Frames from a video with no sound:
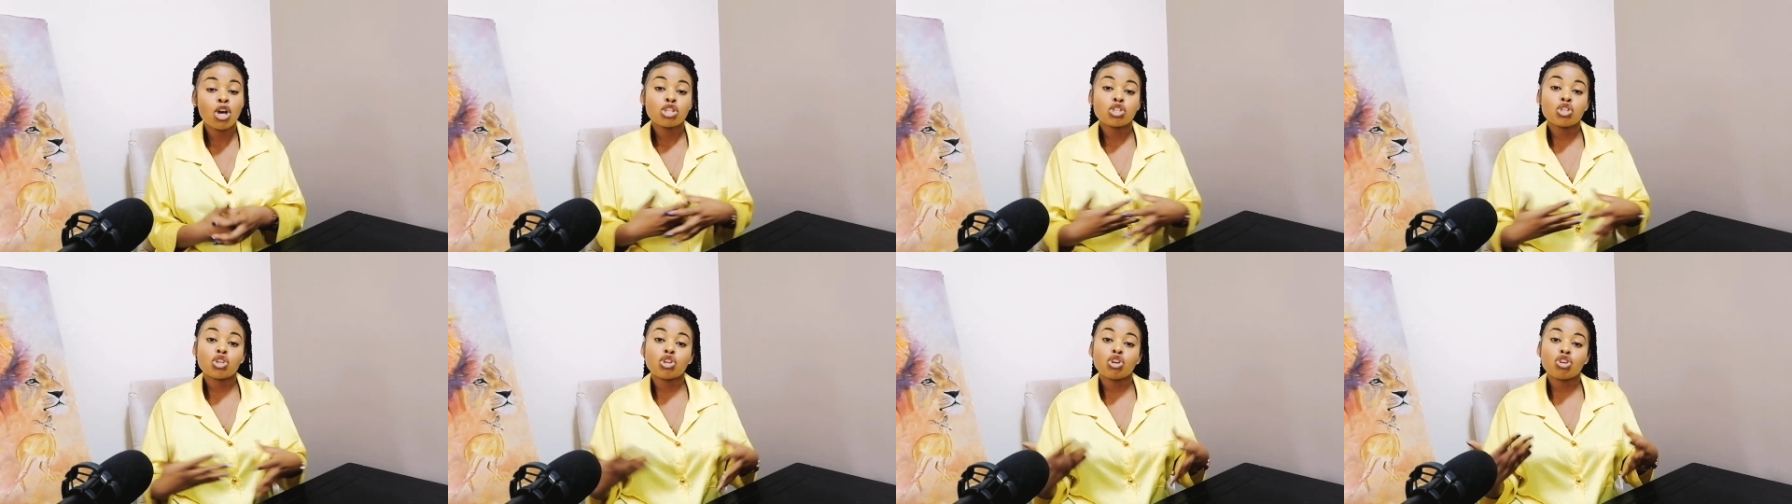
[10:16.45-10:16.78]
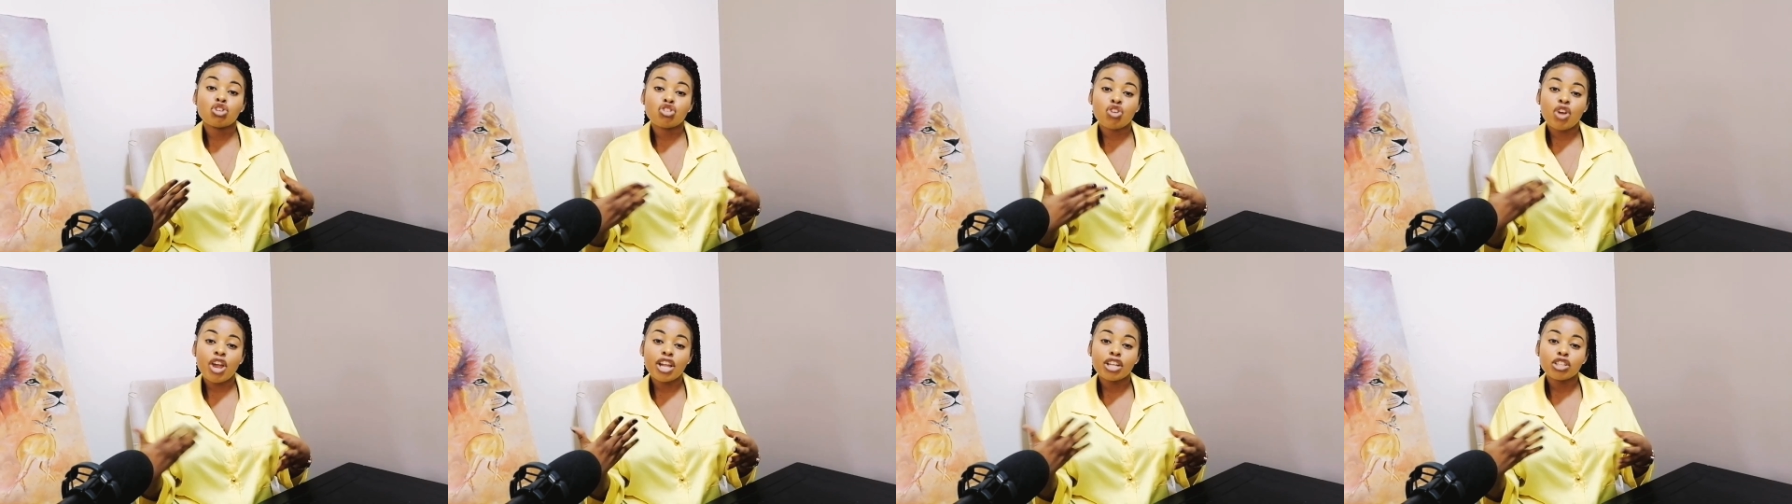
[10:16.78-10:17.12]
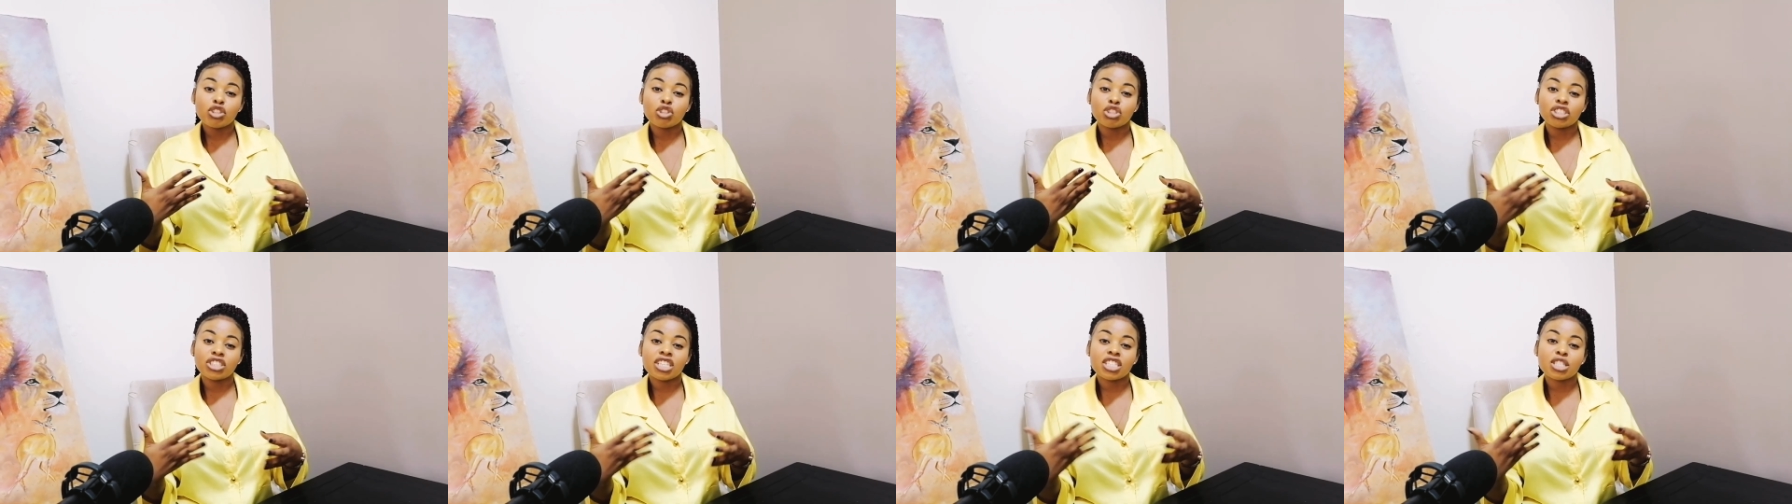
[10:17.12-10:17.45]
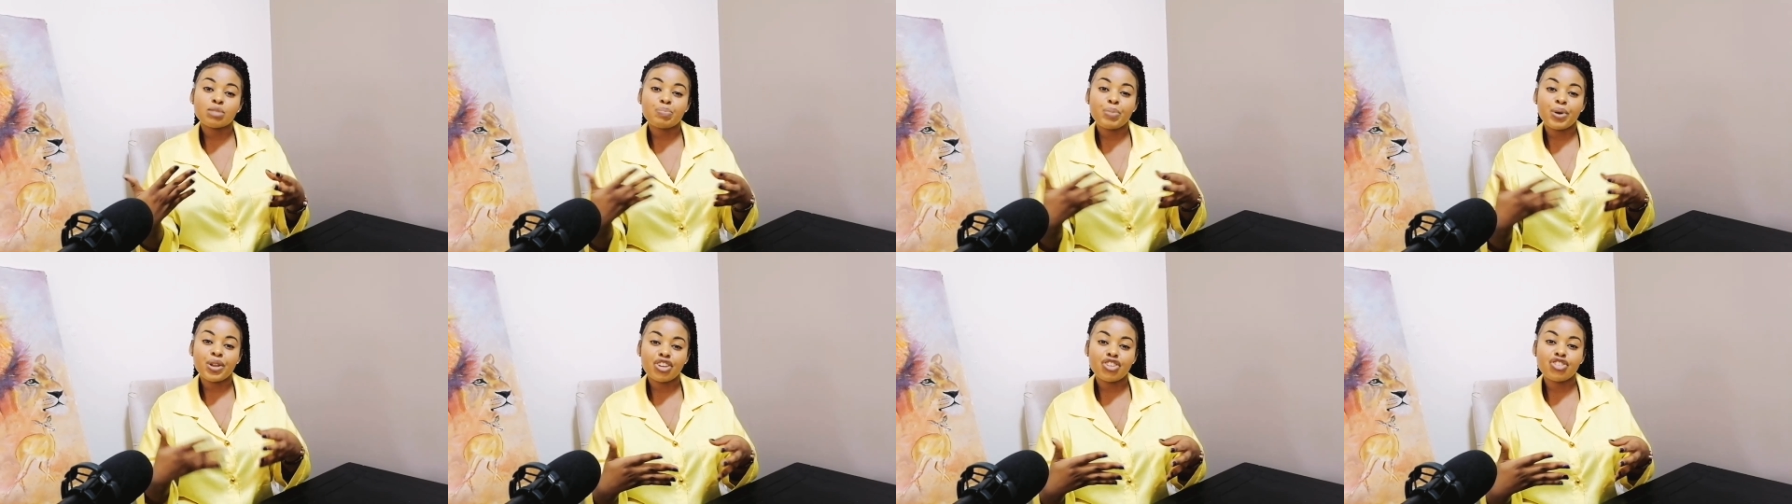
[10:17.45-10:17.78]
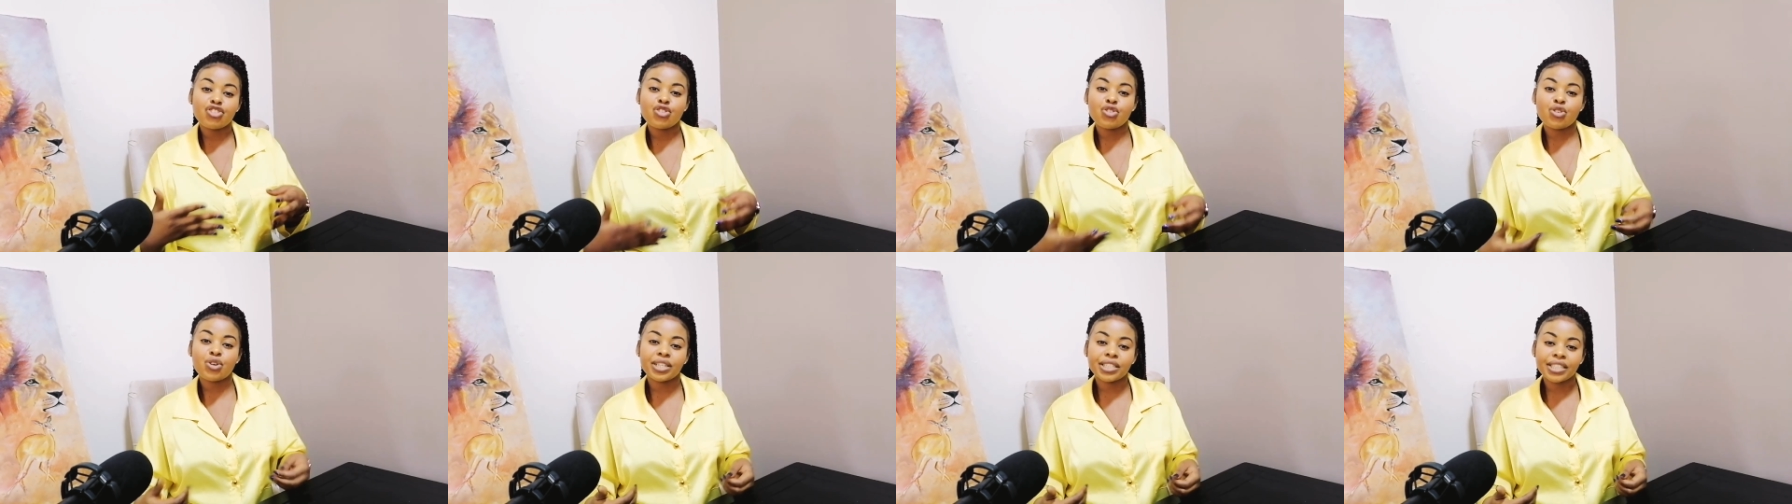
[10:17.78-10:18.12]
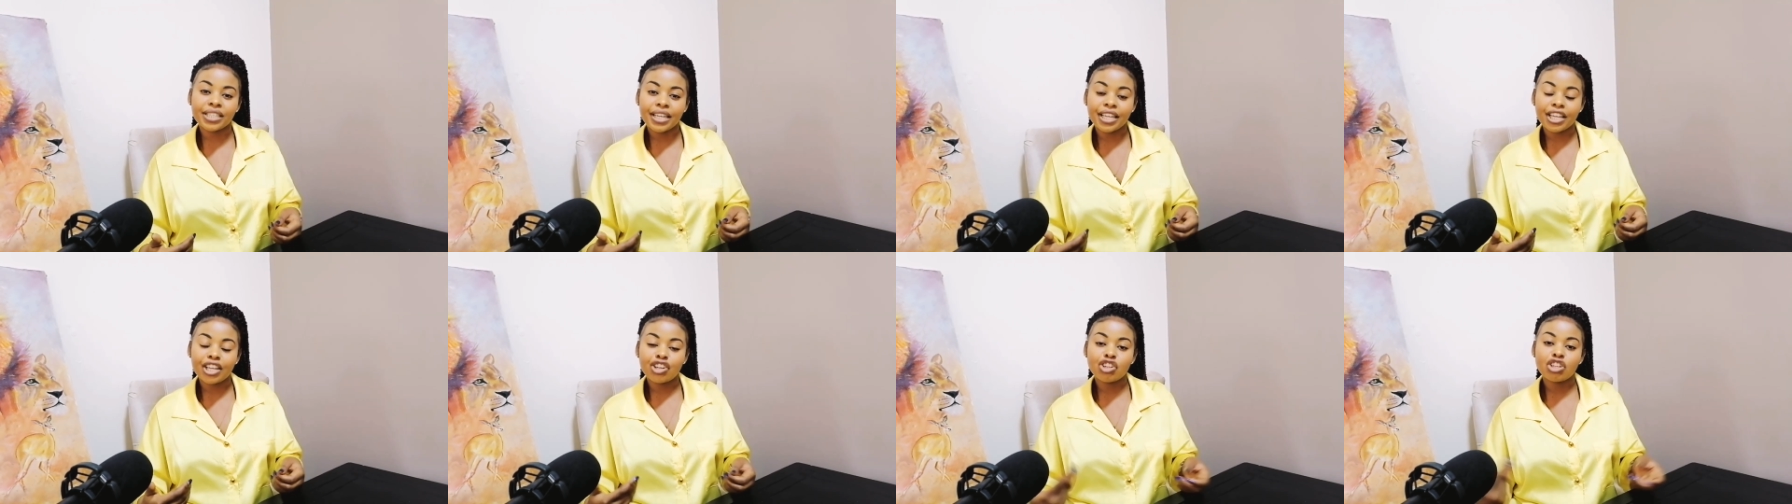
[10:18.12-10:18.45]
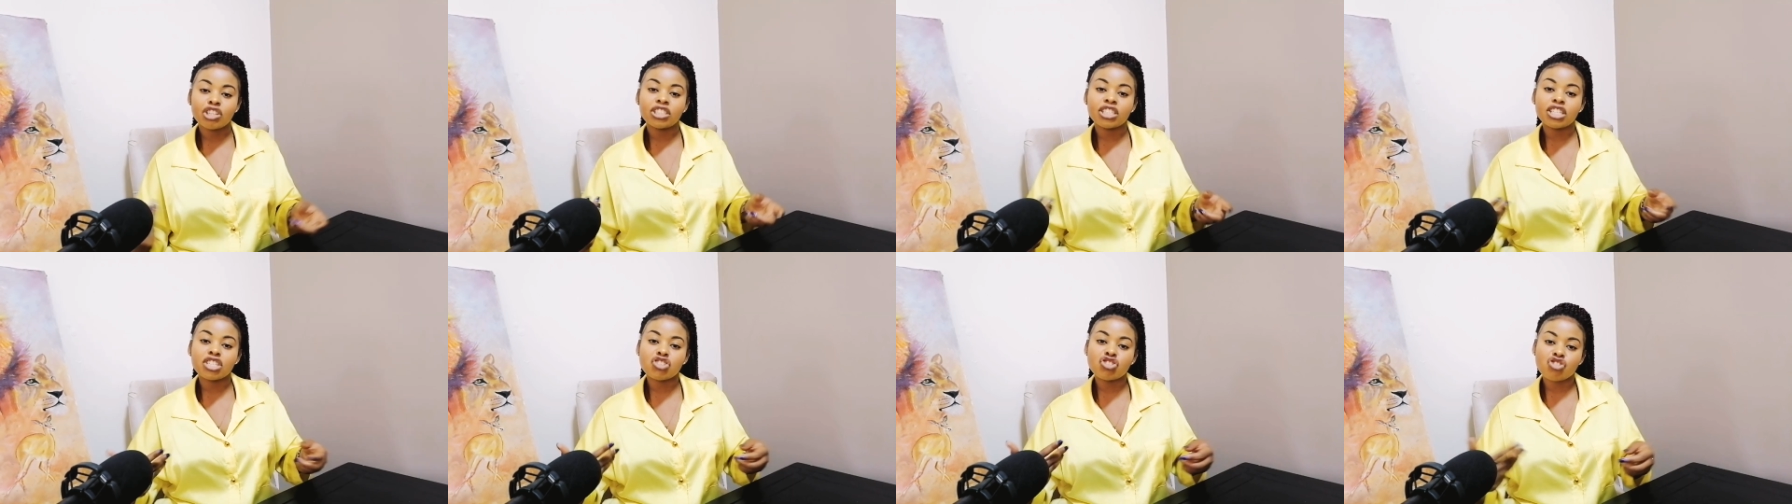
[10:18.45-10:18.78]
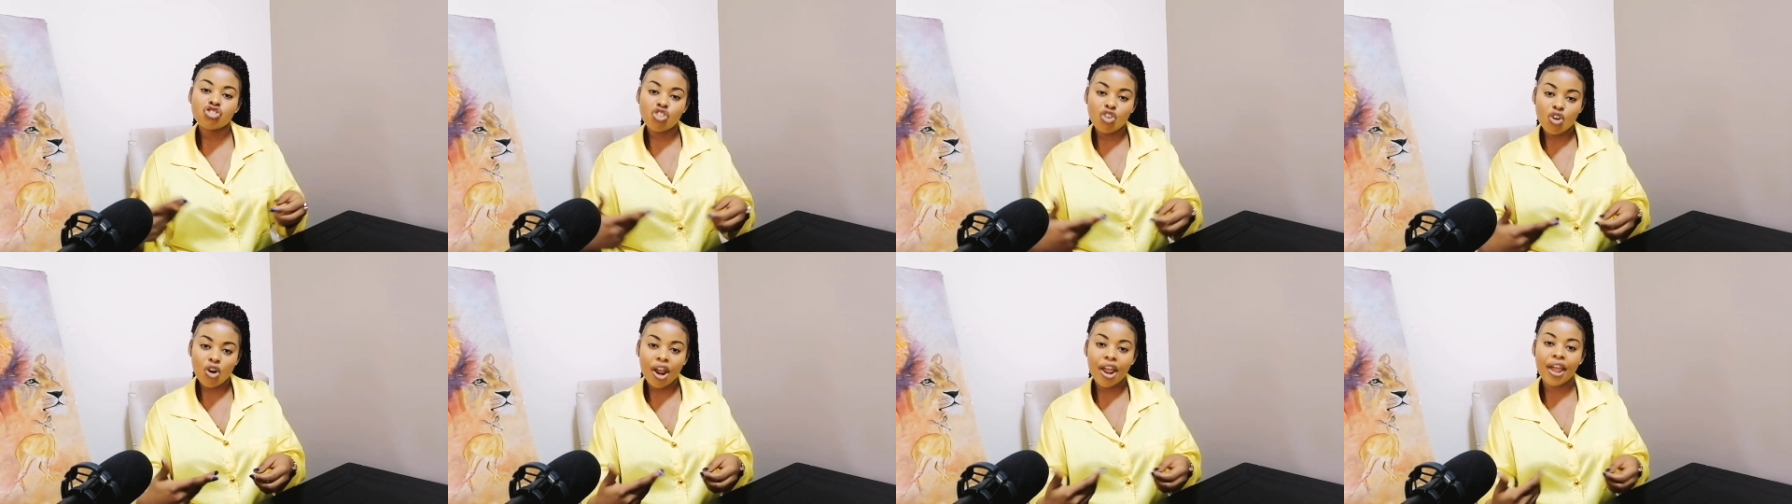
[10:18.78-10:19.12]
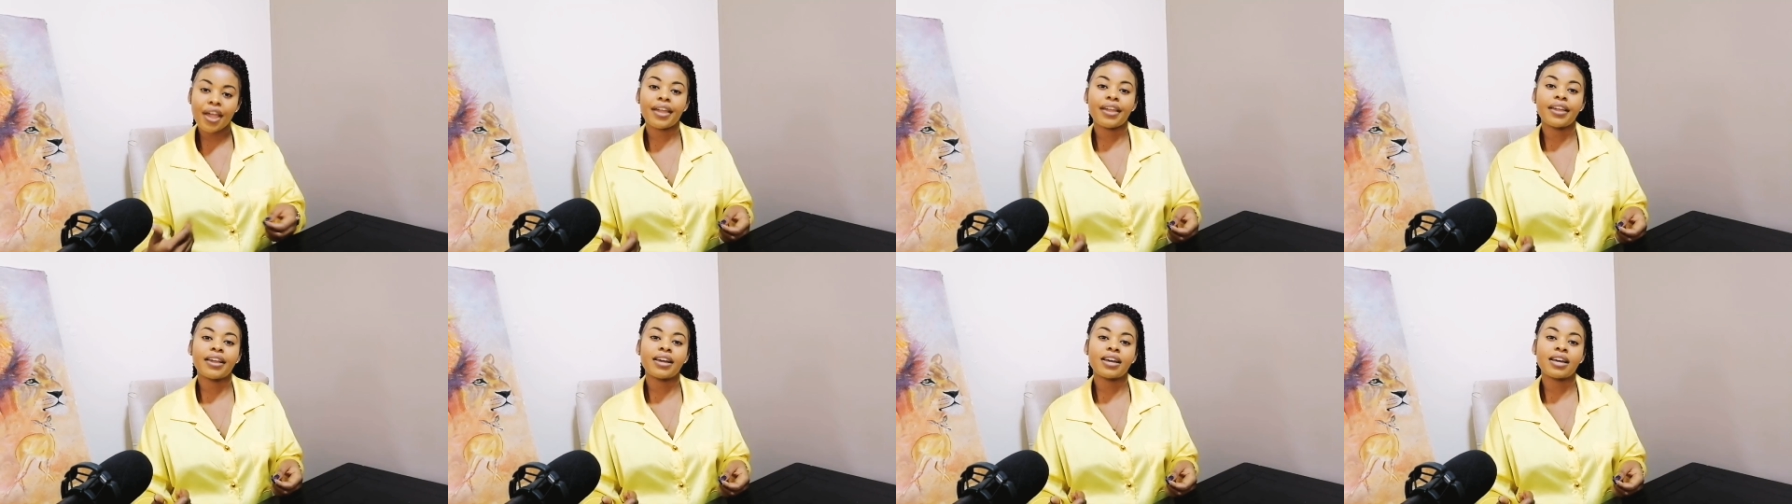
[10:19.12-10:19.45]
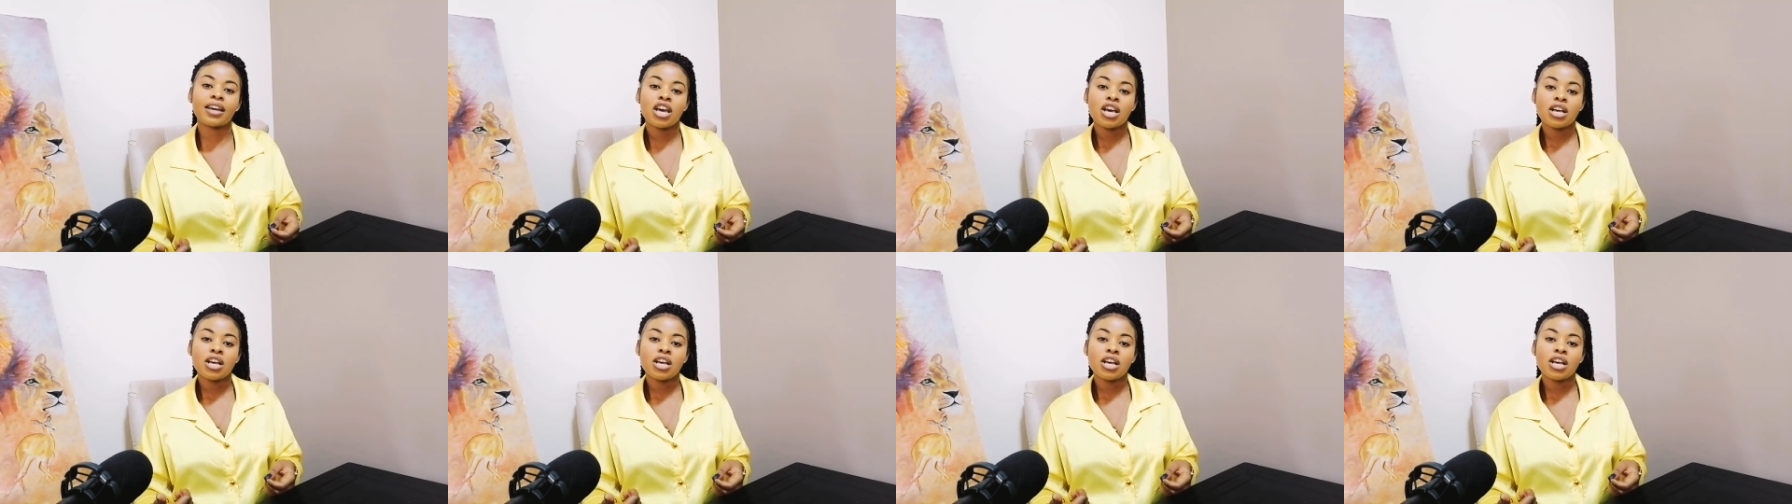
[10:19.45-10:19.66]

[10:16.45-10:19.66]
so you're trying to just penetrate in, you're just trying.